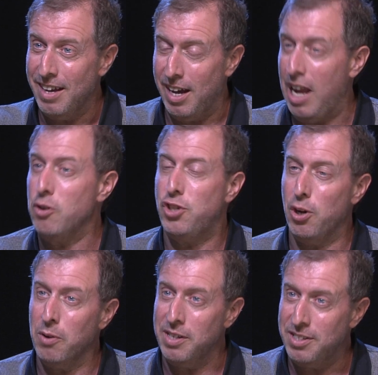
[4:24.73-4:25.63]
Ed
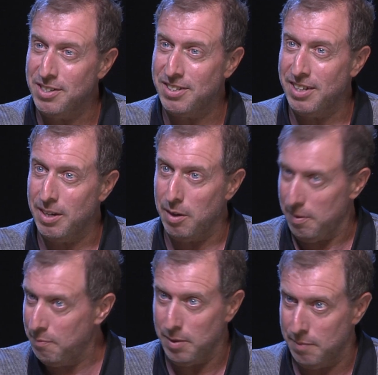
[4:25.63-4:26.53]
Sheeran, just
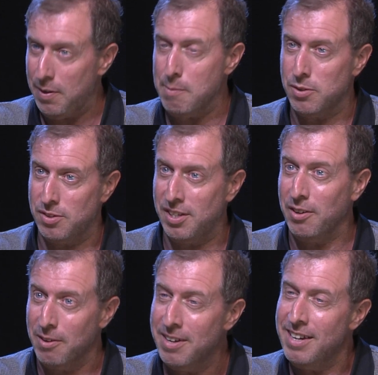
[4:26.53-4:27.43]
a famous singer.